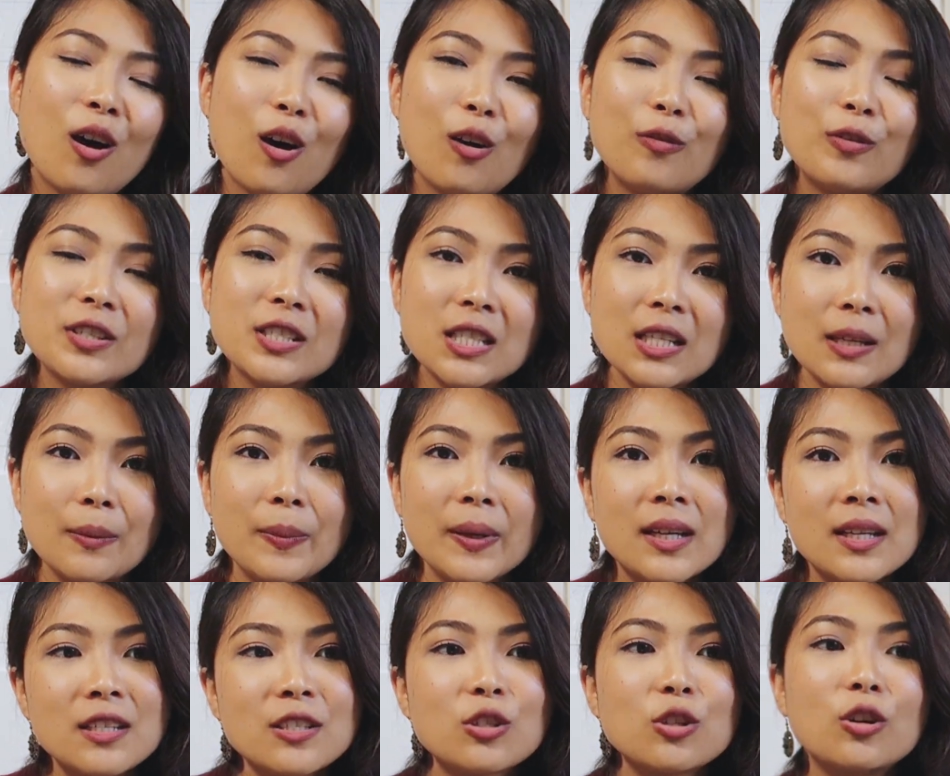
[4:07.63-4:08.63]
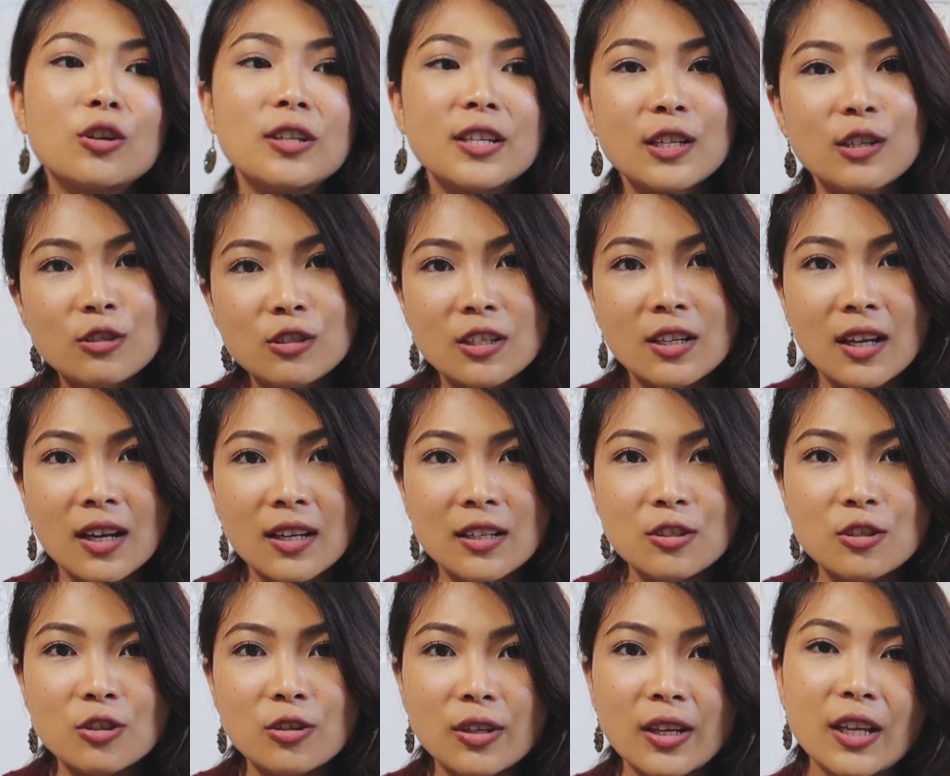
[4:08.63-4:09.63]
Obviously, because you're new to the
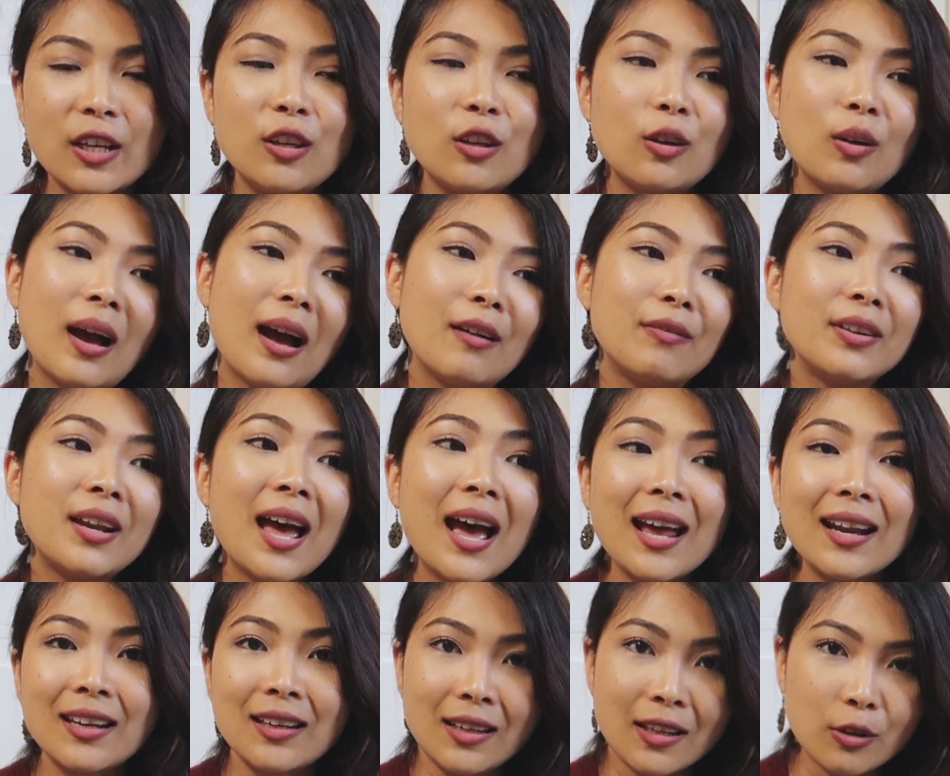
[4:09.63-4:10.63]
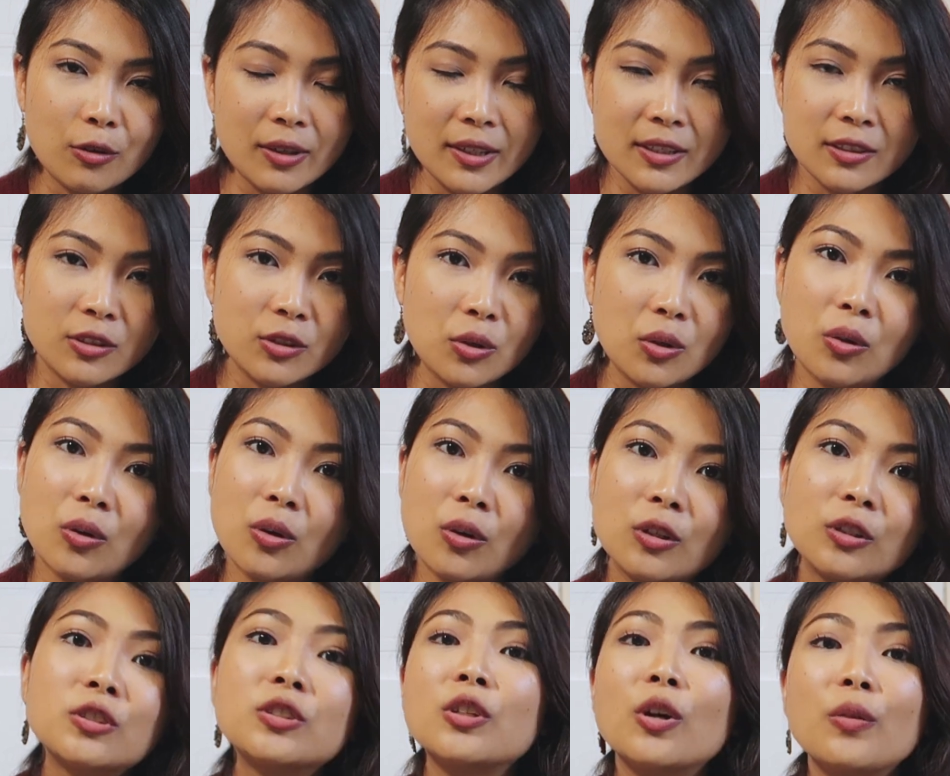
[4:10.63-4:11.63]
country, you haven't had any credit
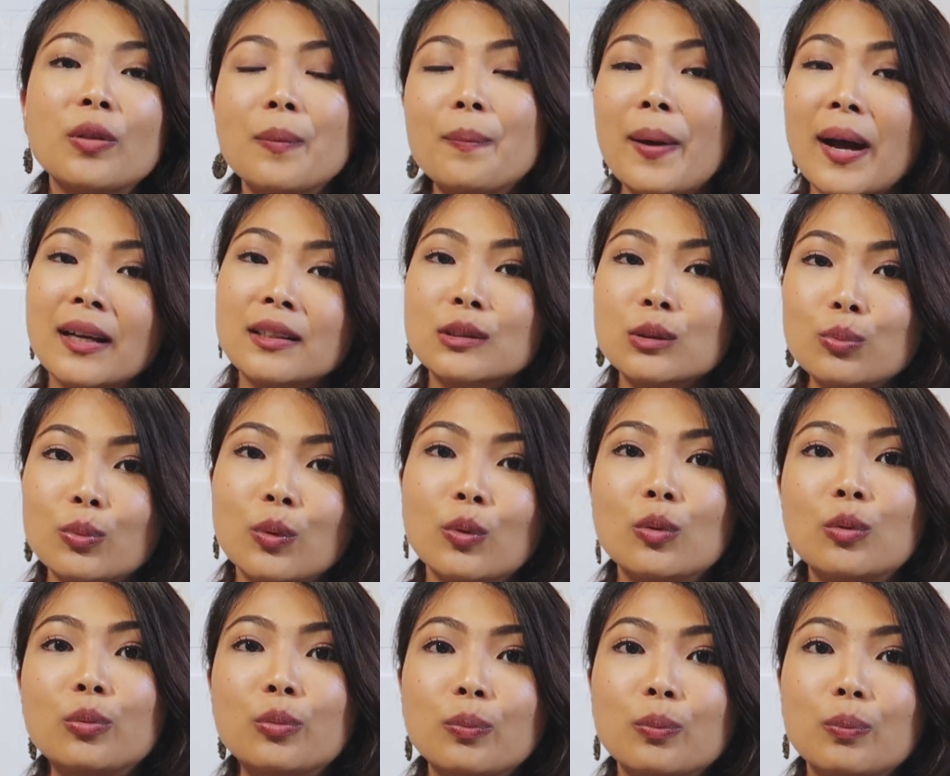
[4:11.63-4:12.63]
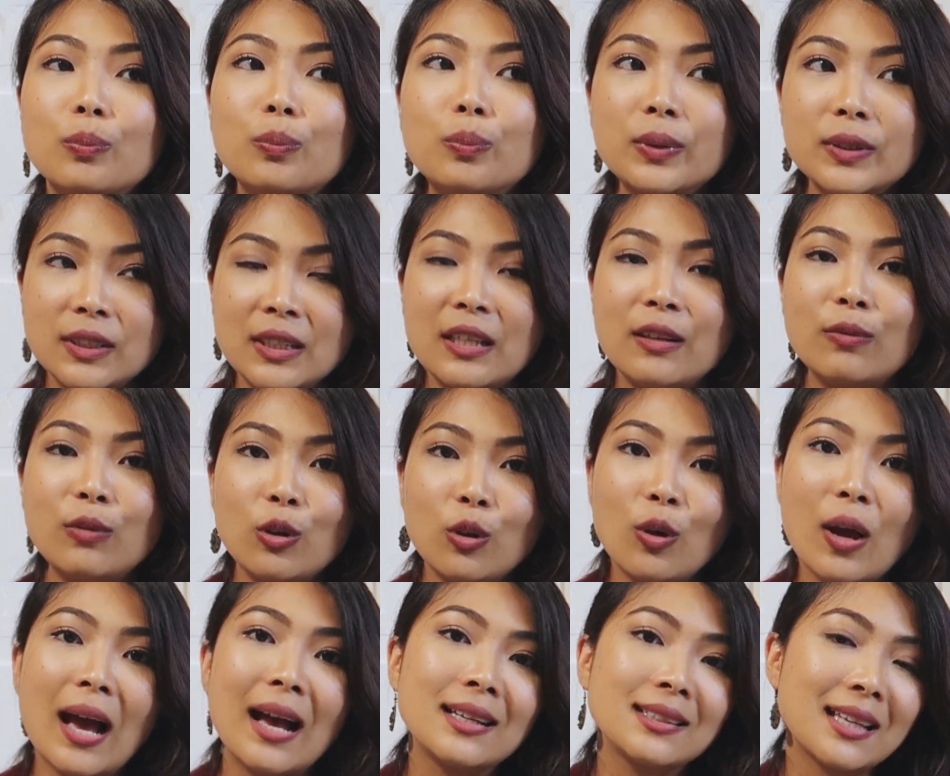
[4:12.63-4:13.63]
score, so the banks will perceive
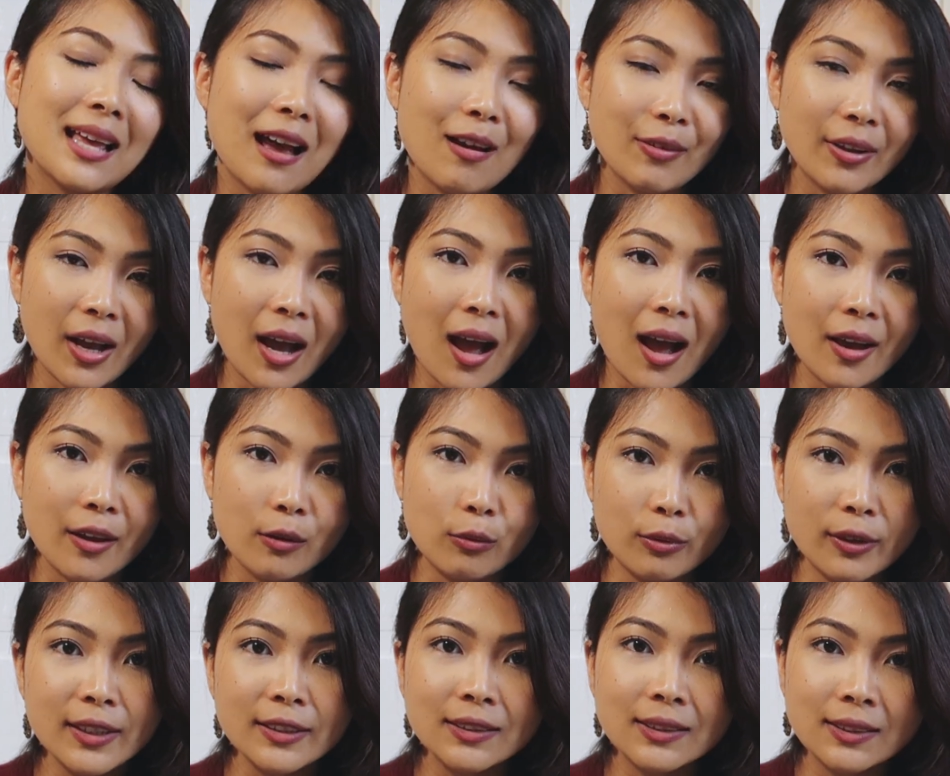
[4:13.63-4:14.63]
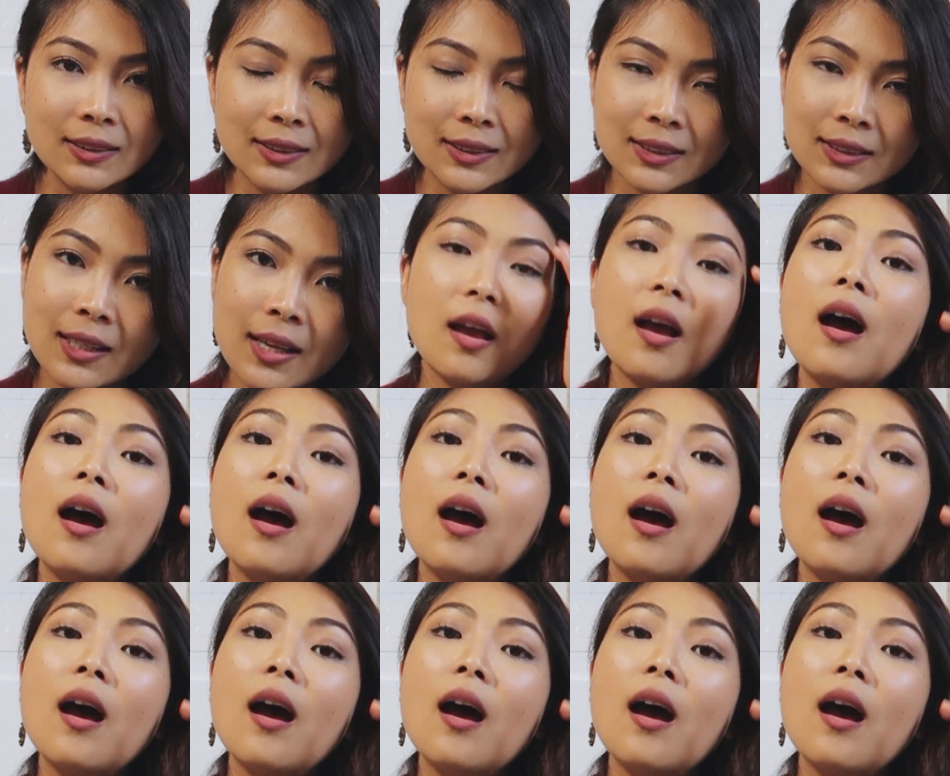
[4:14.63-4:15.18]
you as having higher risks.